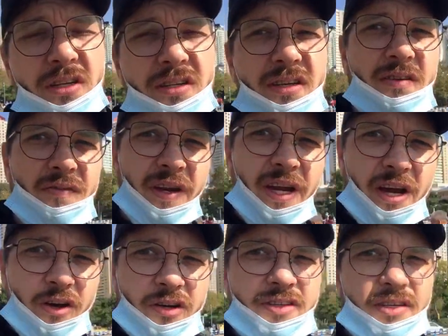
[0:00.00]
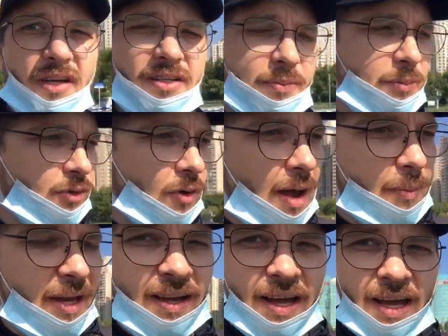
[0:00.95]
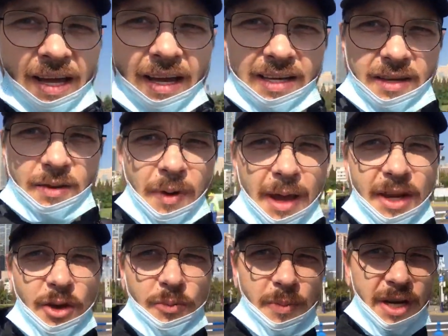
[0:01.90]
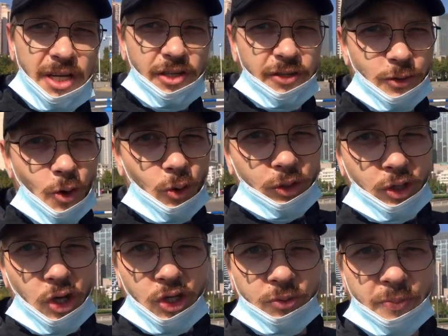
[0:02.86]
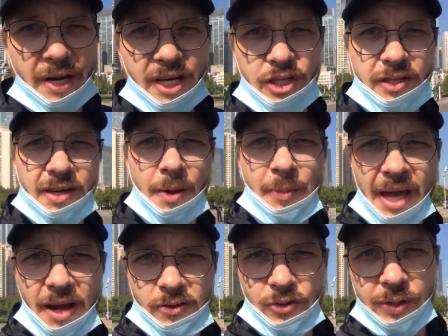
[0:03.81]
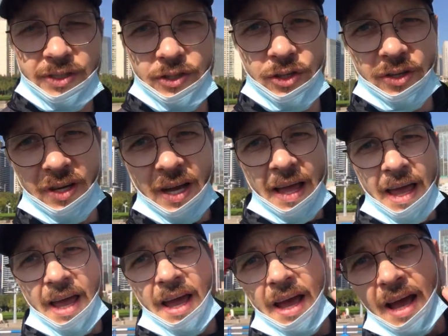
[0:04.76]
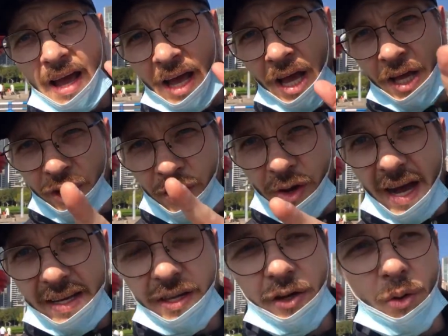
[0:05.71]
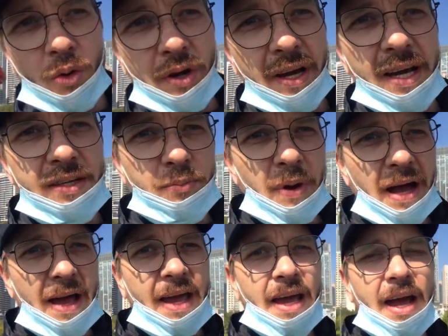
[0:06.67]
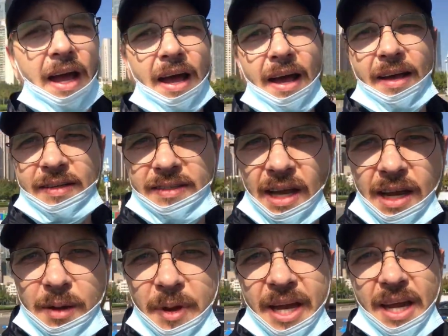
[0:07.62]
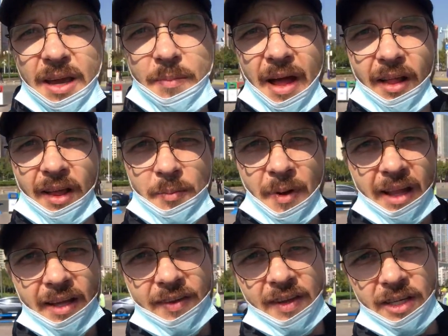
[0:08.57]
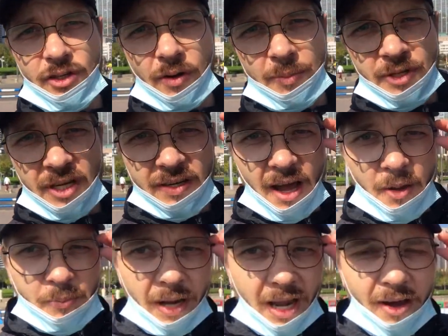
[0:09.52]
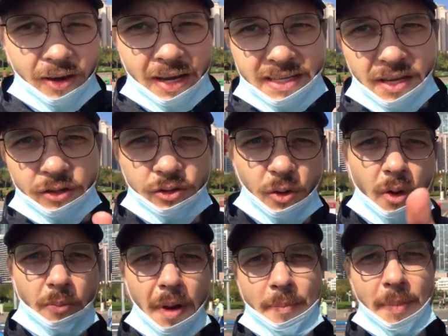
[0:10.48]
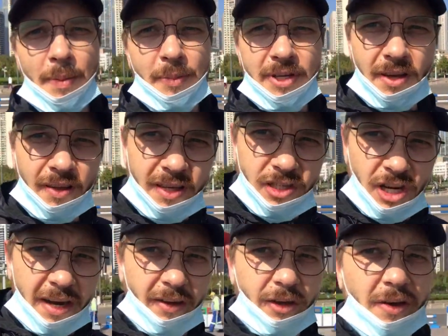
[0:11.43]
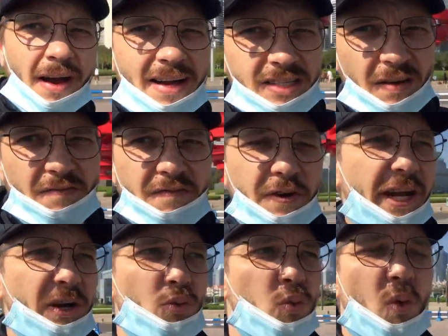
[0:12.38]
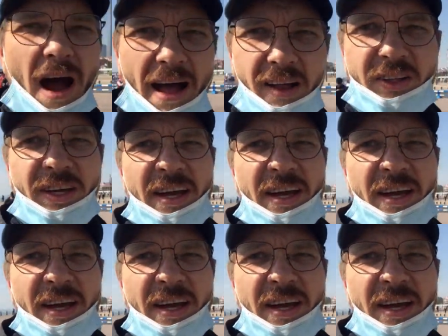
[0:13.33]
this as a video, consider subscribing. Listen, my new merch, it's called Good Merch, is coming out real soon. You guys can order it by sending me an email in the description down below. Listen, to all my members on this channel, you guys are freaking wild,